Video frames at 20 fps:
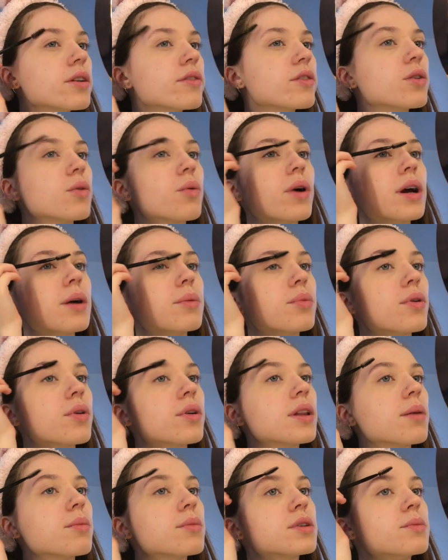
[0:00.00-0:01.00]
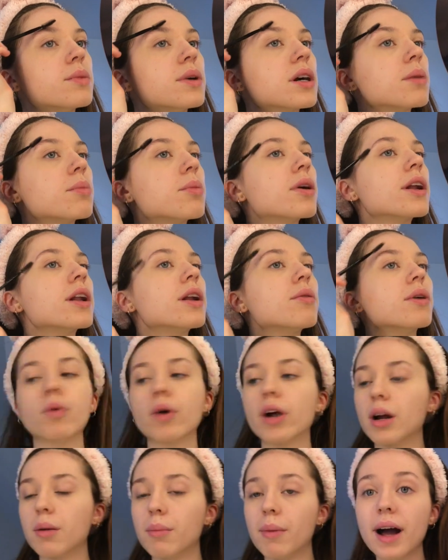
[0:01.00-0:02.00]
even know why I'm putting that much makeup on anyway.
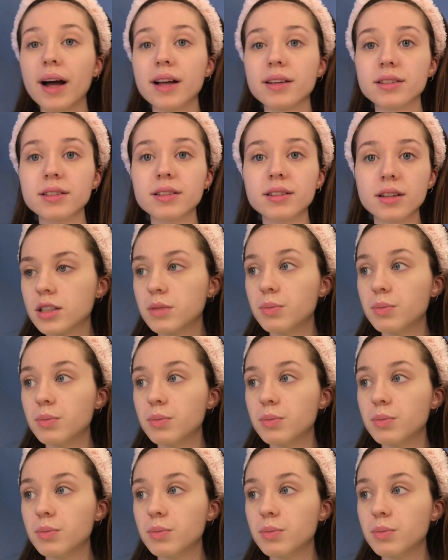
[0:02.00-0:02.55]
Wearing a mask.